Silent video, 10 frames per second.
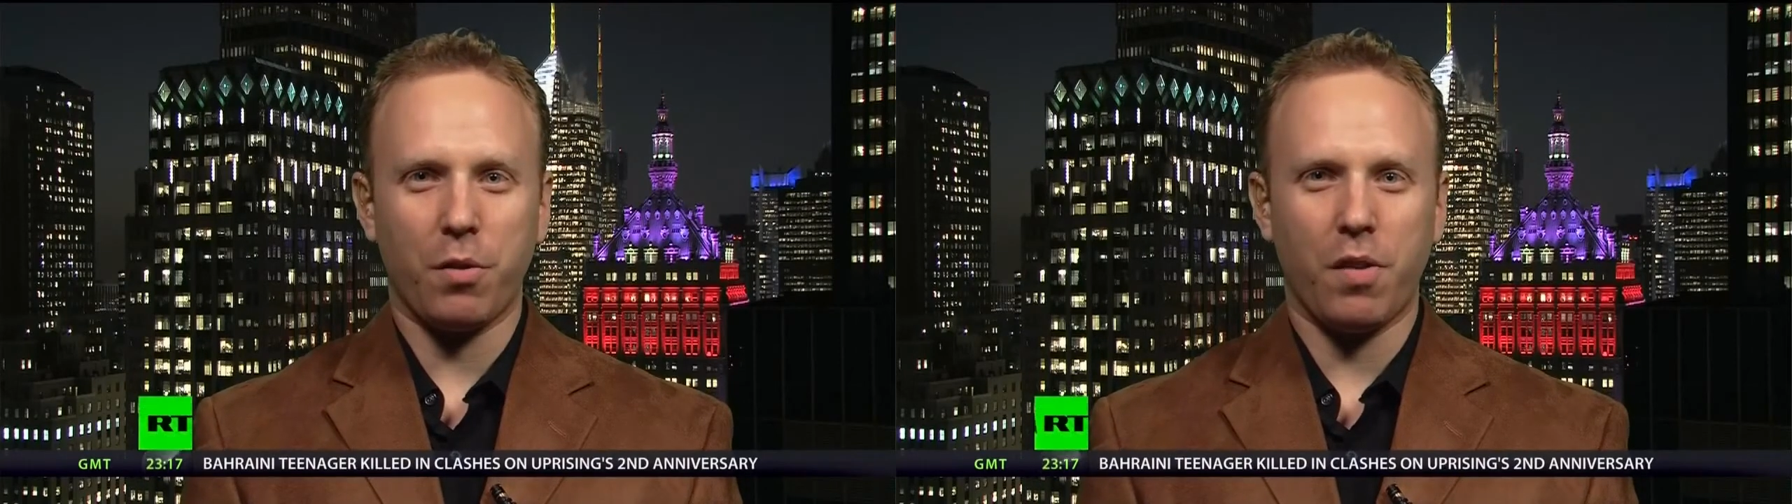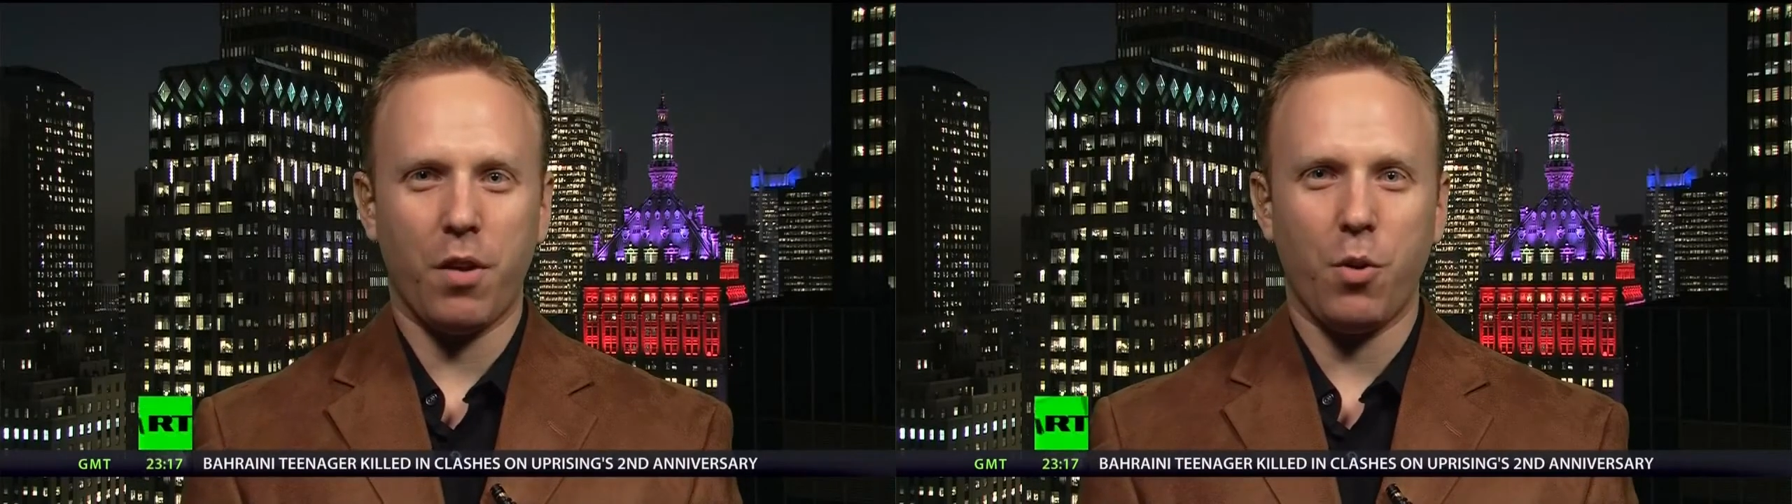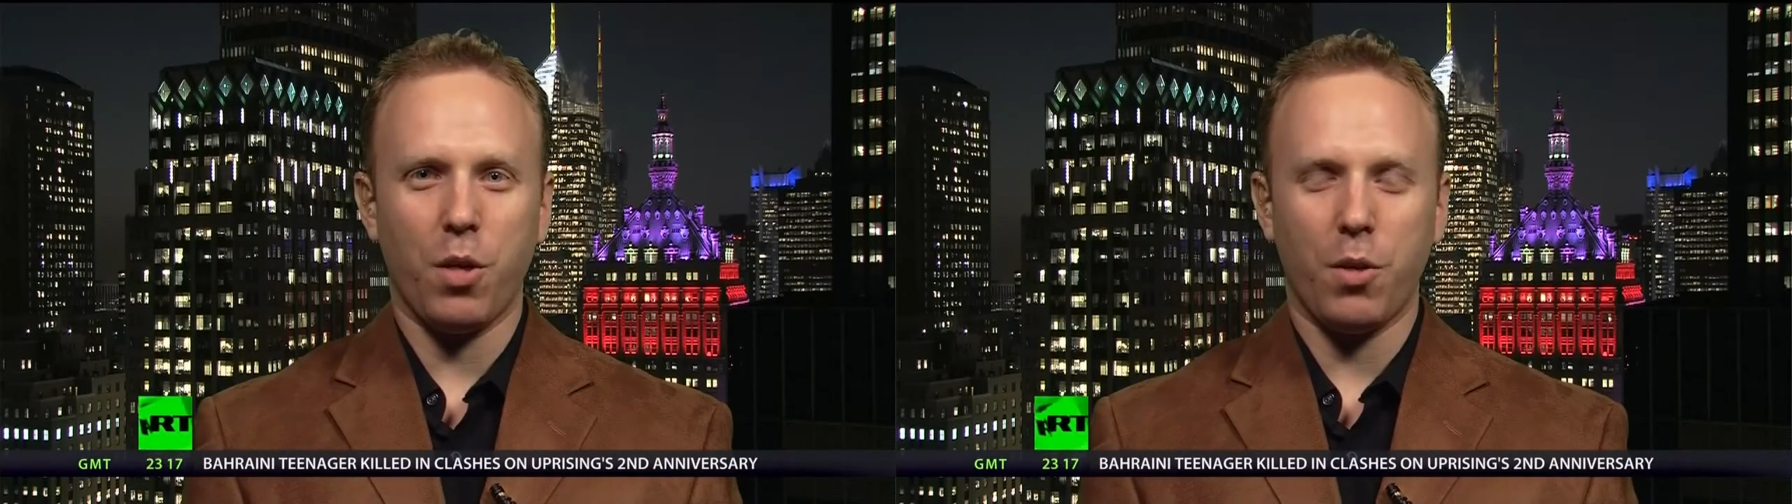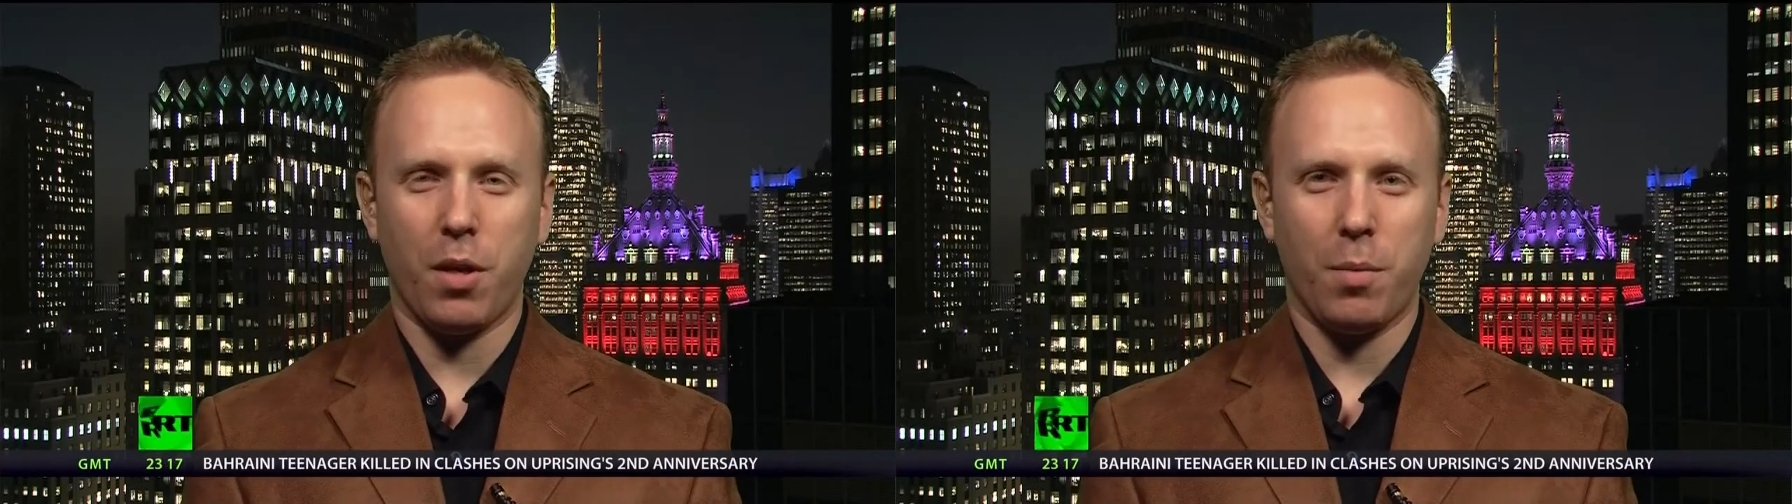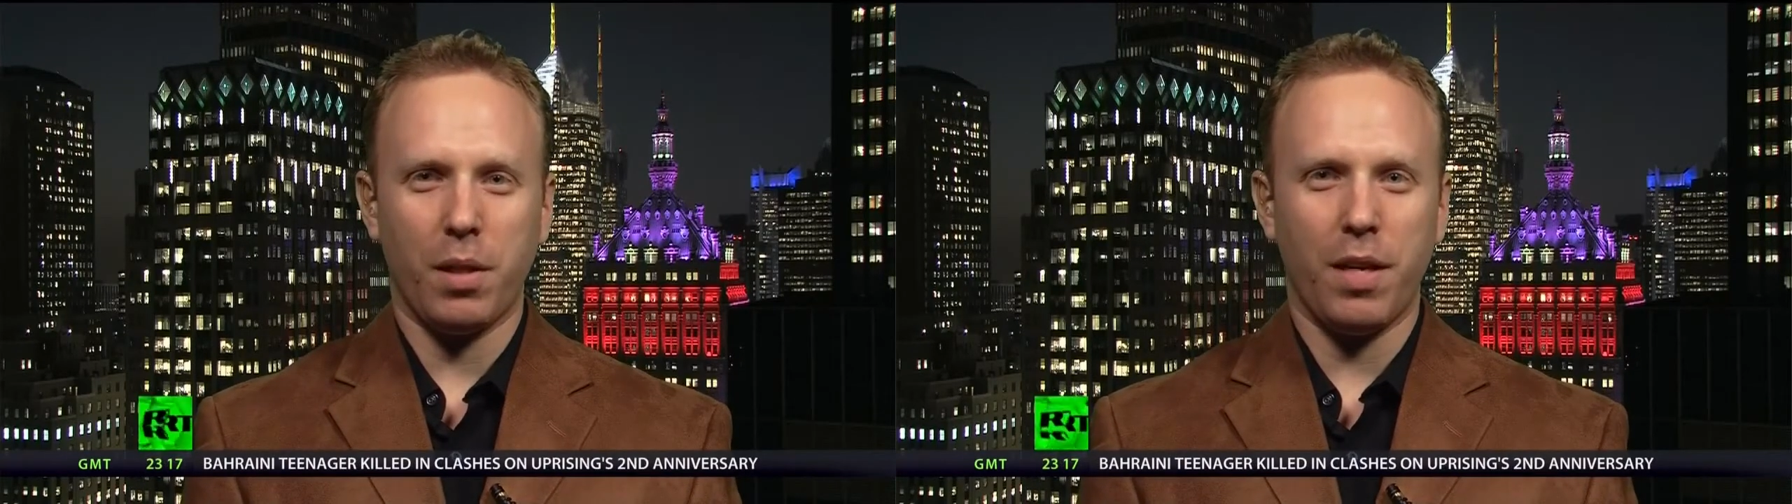who said, who are you
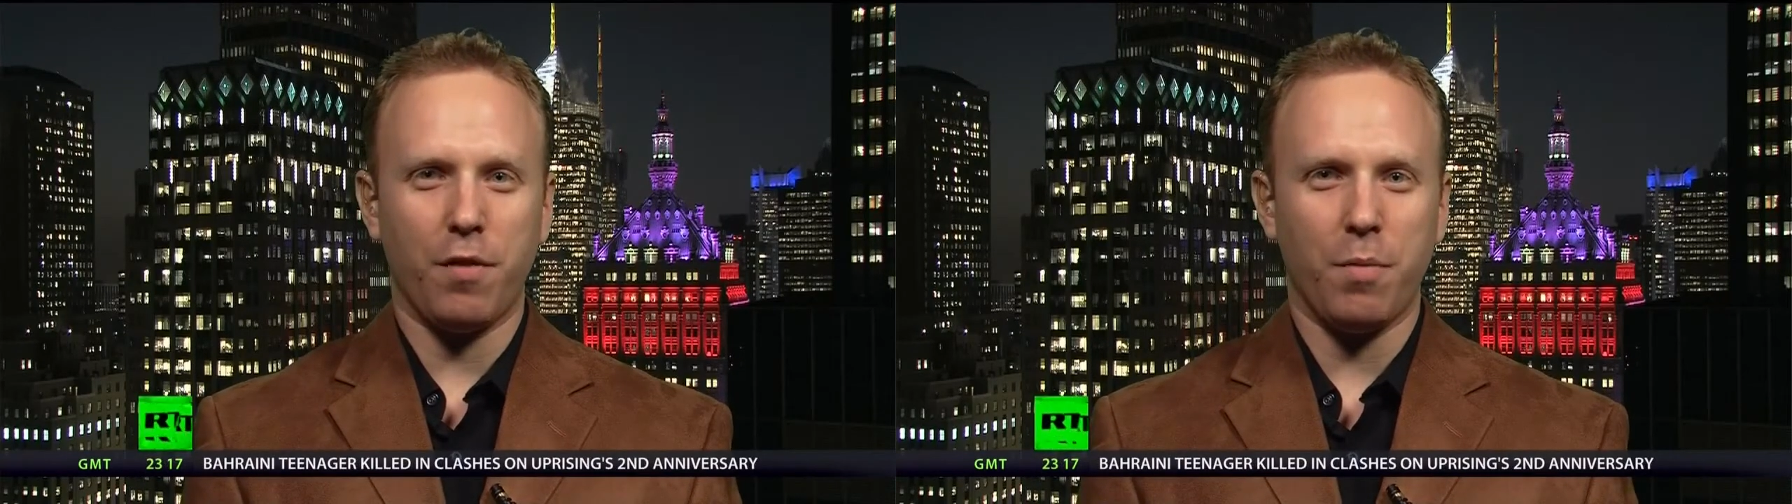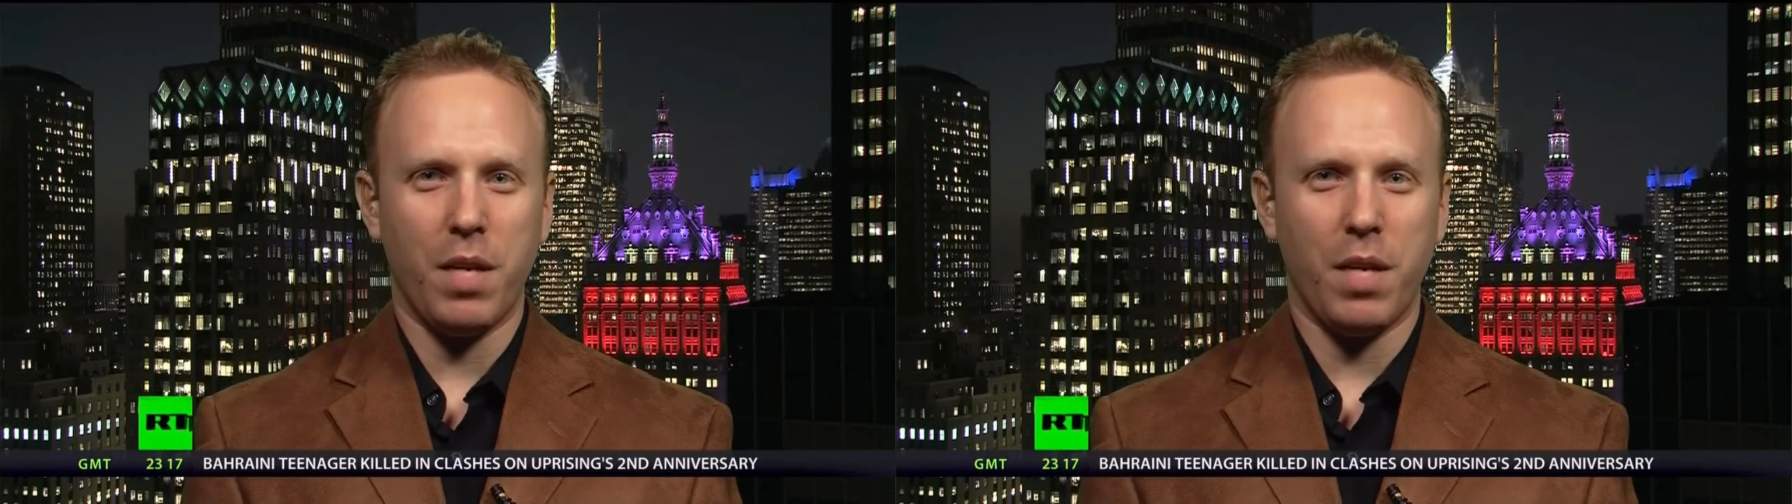going to believe,